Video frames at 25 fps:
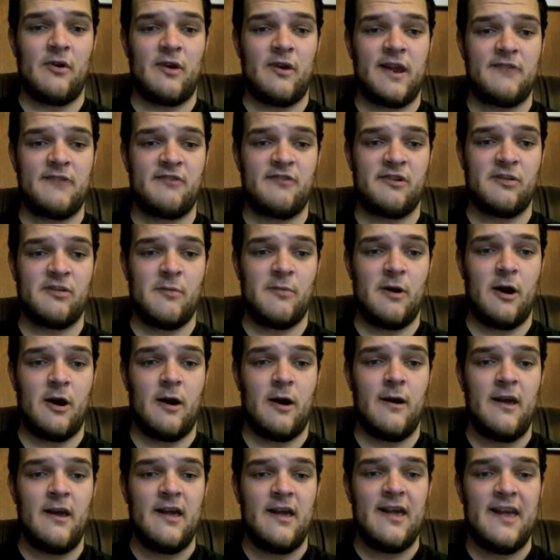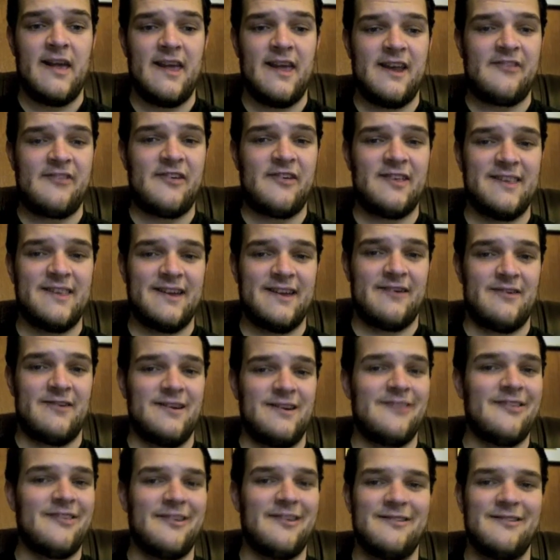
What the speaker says: Kendrick Lamar, and it's hilarious.